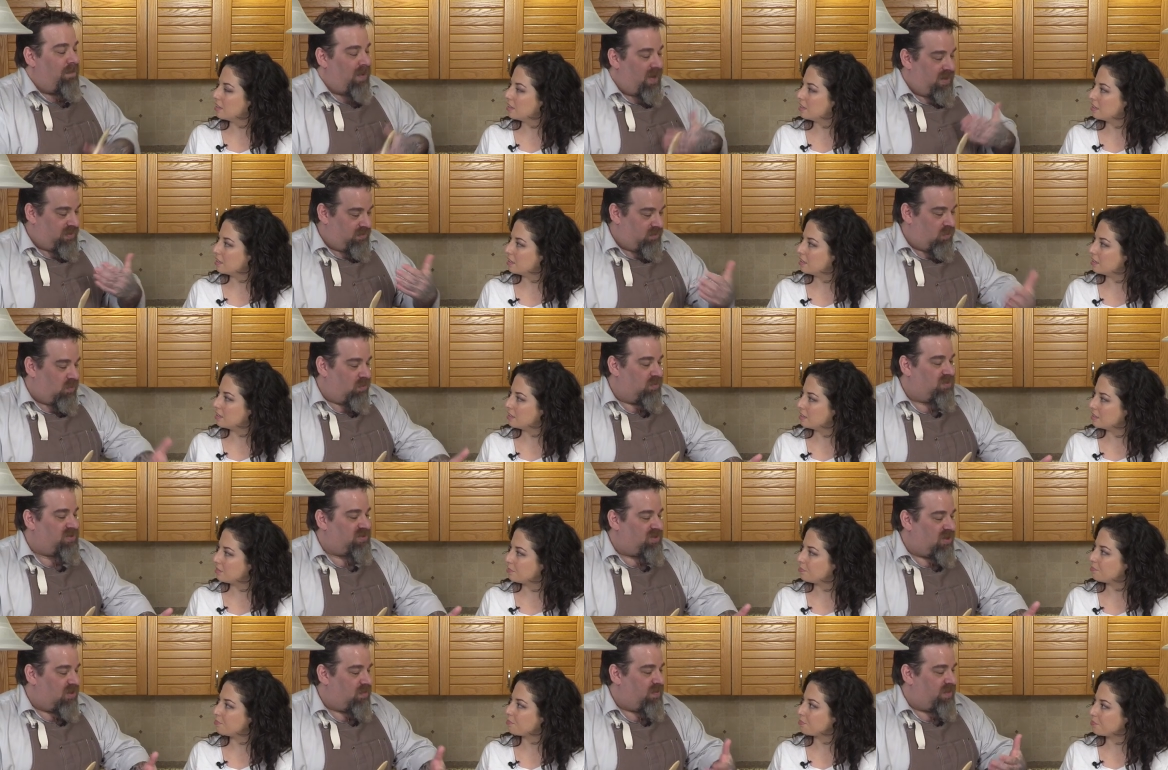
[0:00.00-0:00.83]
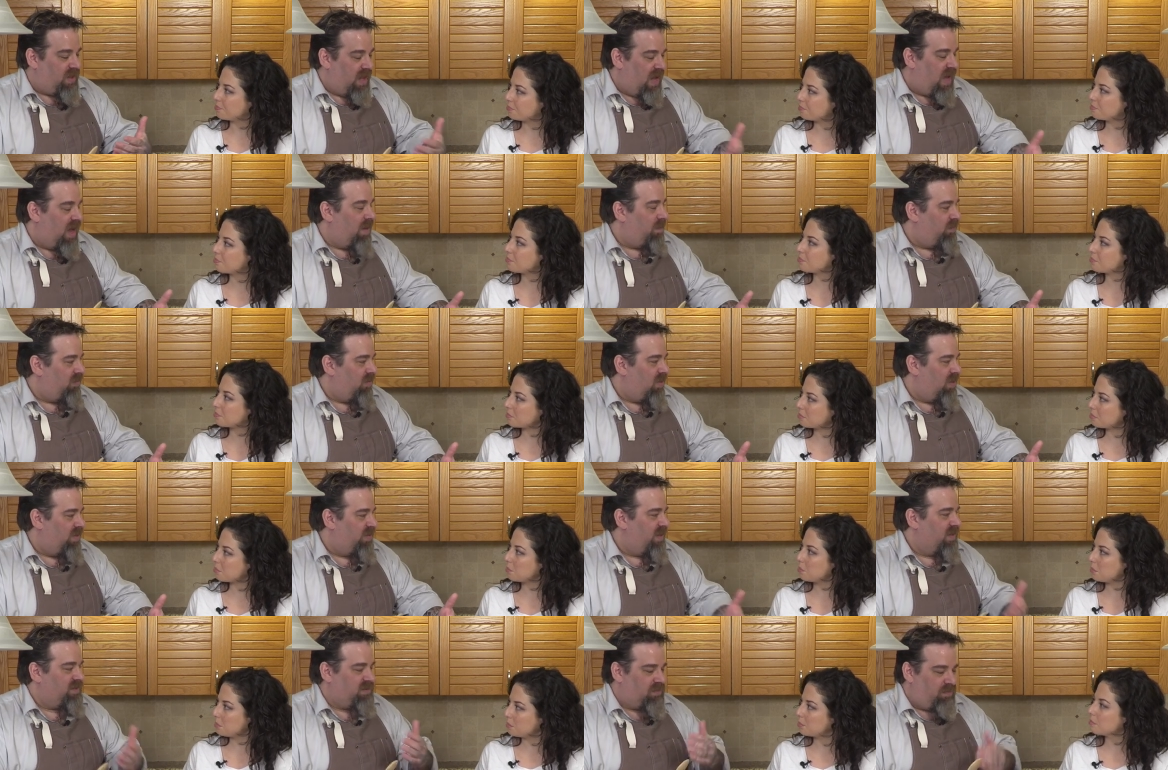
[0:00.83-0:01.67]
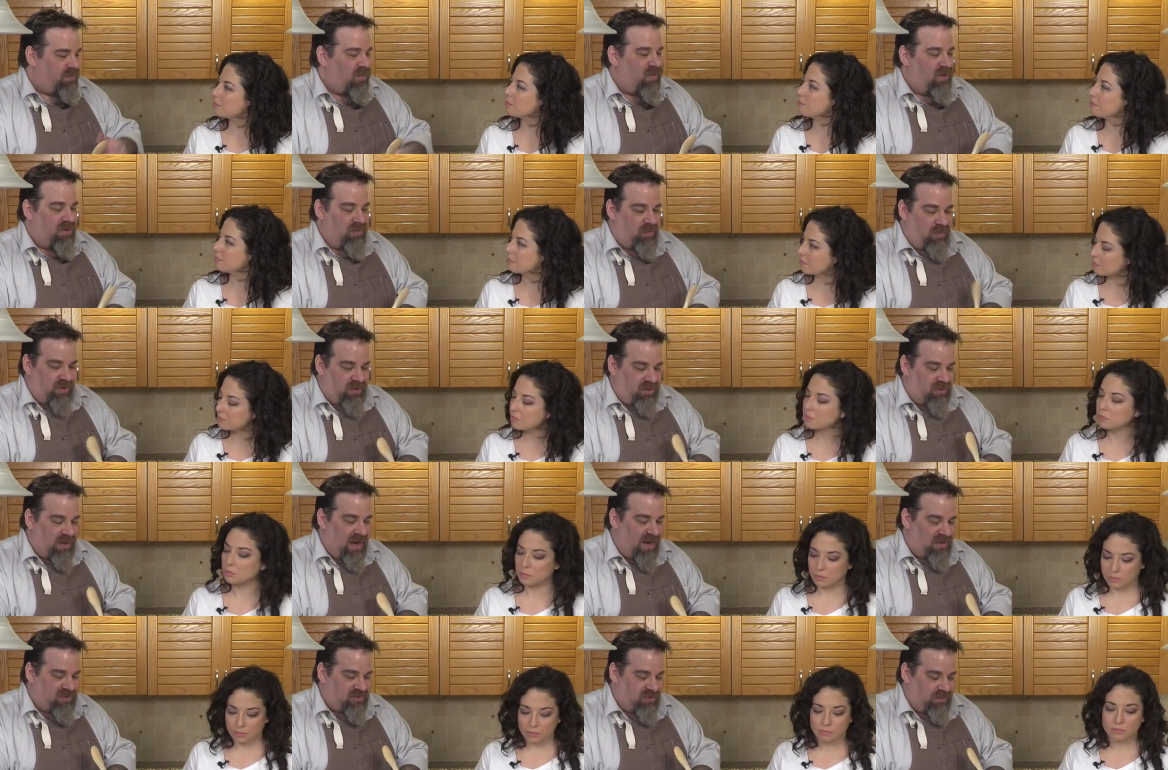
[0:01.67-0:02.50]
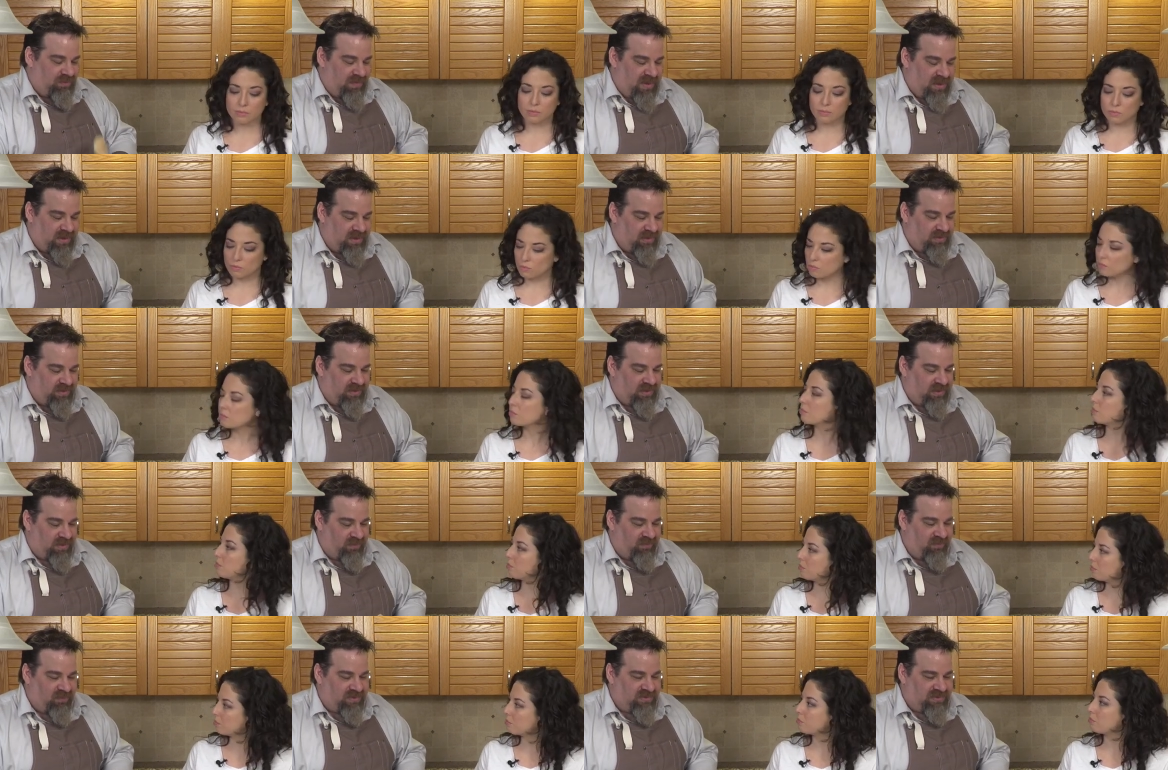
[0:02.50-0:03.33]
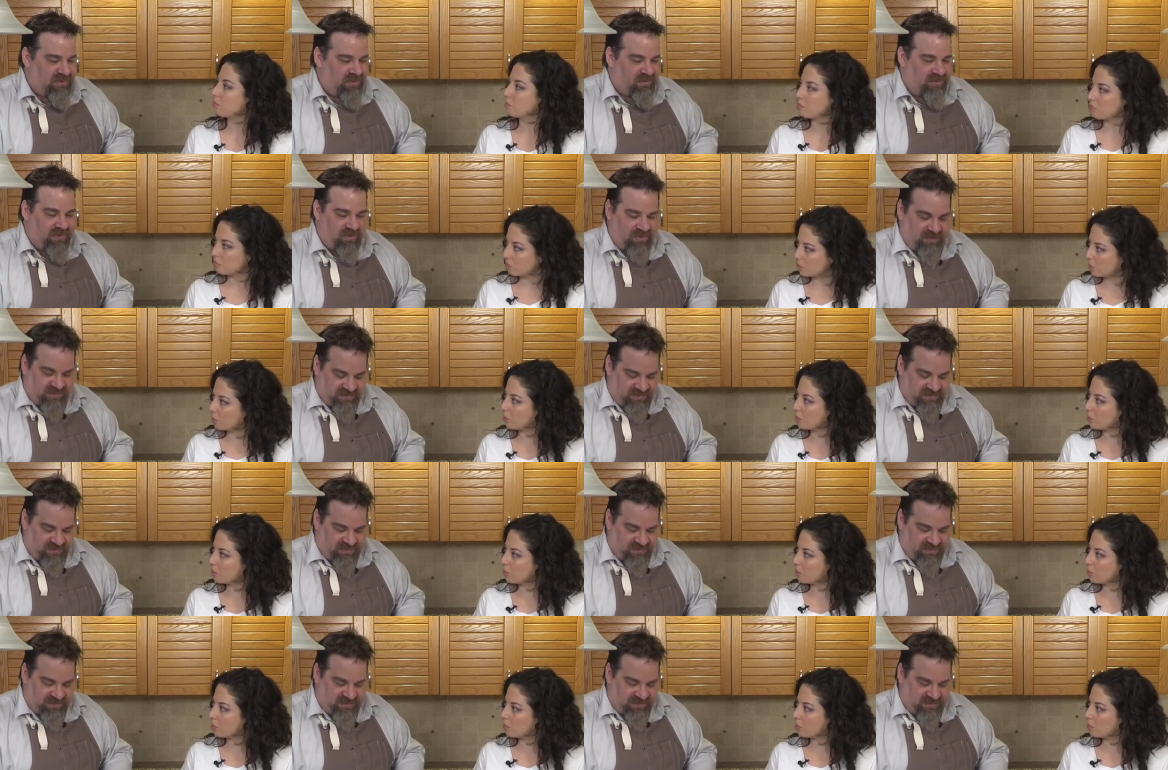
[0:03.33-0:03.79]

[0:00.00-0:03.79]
Speaker 1: But always start with a hot broth. That's important when you're actually making the risotto